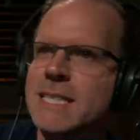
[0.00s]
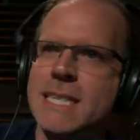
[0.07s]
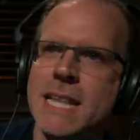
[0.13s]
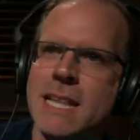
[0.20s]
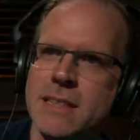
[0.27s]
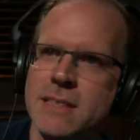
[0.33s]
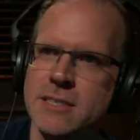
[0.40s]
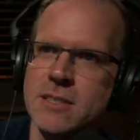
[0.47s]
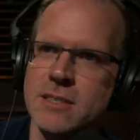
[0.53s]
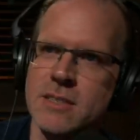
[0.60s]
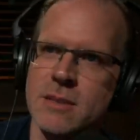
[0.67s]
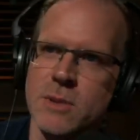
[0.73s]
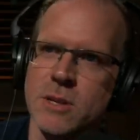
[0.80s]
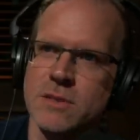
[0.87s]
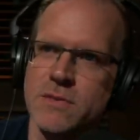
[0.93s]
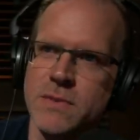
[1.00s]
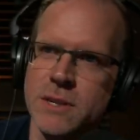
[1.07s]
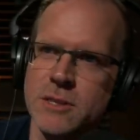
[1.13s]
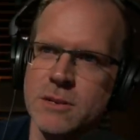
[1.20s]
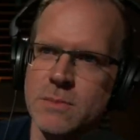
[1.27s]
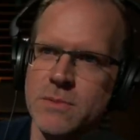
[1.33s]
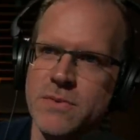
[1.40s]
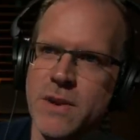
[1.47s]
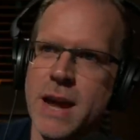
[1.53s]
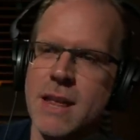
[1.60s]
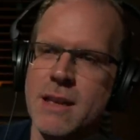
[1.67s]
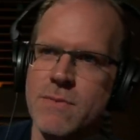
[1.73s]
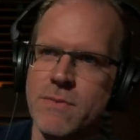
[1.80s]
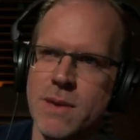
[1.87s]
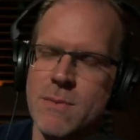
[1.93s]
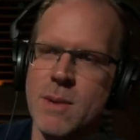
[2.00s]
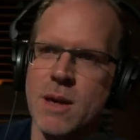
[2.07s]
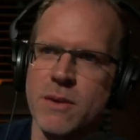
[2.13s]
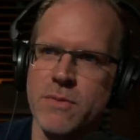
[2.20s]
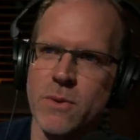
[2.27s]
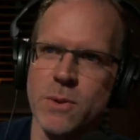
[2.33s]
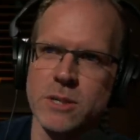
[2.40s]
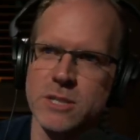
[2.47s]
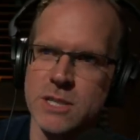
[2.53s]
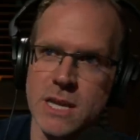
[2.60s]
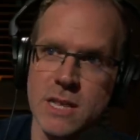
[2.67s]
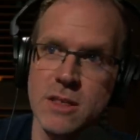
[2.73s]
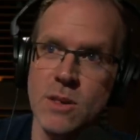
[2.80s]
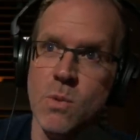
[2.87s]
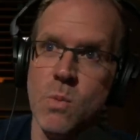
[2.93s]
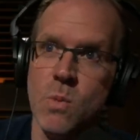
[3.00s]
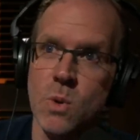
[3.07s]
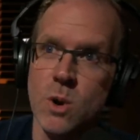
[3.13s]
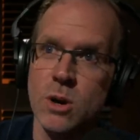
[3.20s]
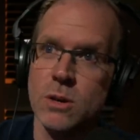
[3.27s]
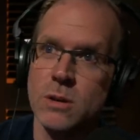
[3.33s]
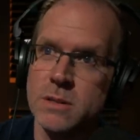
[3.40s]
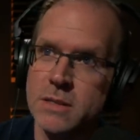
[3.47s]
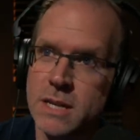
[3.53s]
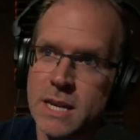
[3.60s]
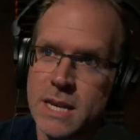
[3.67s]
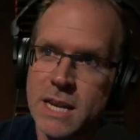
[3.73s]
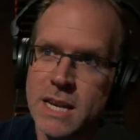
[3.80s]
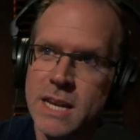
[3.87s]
They said that this is the most fearsome fighting female force in the world.